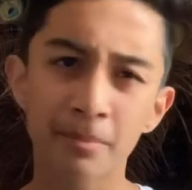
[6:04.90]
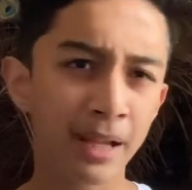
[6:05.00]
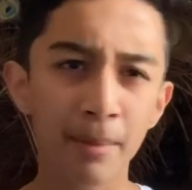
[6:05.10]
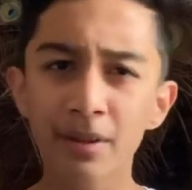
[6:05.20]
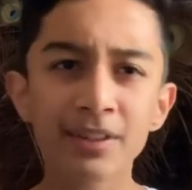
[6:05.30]
to
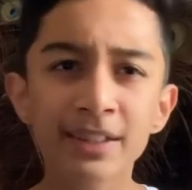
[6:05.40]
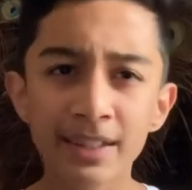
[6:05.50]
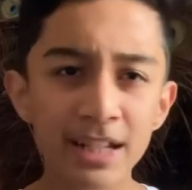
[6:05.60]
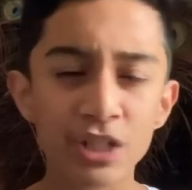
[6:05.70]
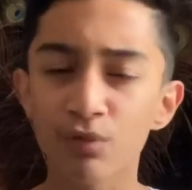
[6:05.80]
be able to
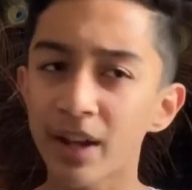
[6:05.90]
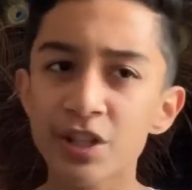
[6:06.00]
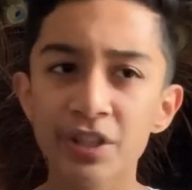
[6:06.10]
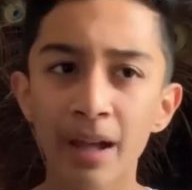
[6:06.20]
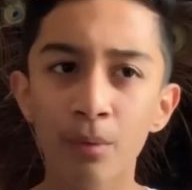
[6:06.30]
teach
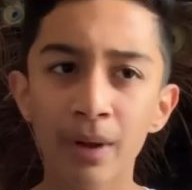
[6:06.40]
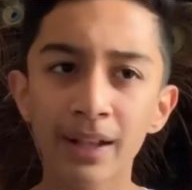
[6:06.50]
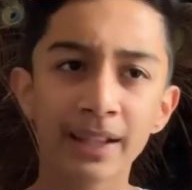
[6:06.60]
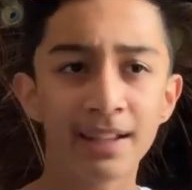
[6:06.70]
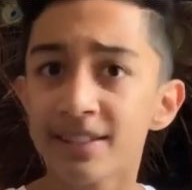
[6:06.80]
French that
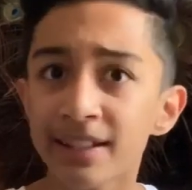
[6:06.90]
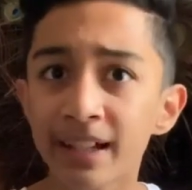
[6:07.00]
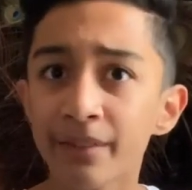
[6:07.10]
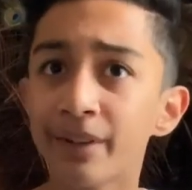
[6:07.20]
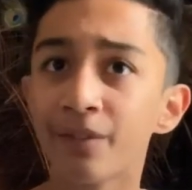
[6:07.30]
well. He
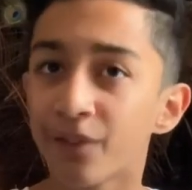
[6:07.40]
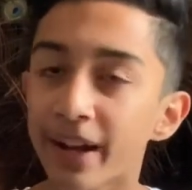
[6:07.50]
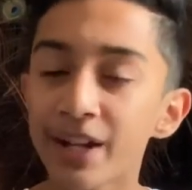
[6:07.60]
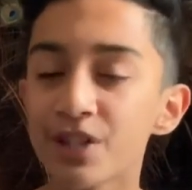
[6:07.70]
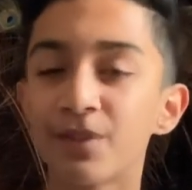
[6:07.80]
isn't even
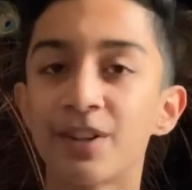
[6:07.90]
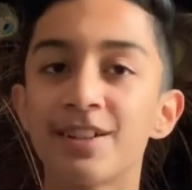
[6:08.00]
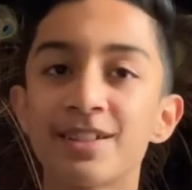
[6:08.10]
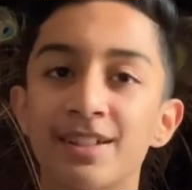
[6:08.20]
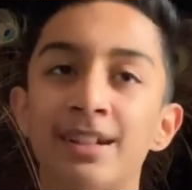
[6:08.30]
French for
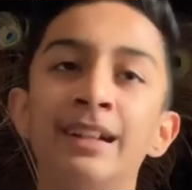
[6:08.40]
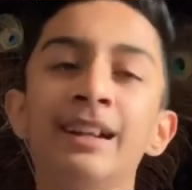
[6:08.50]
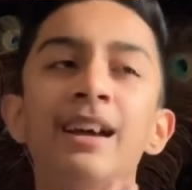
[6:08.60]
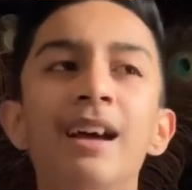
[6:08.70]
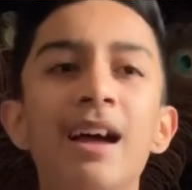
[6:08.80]
a start.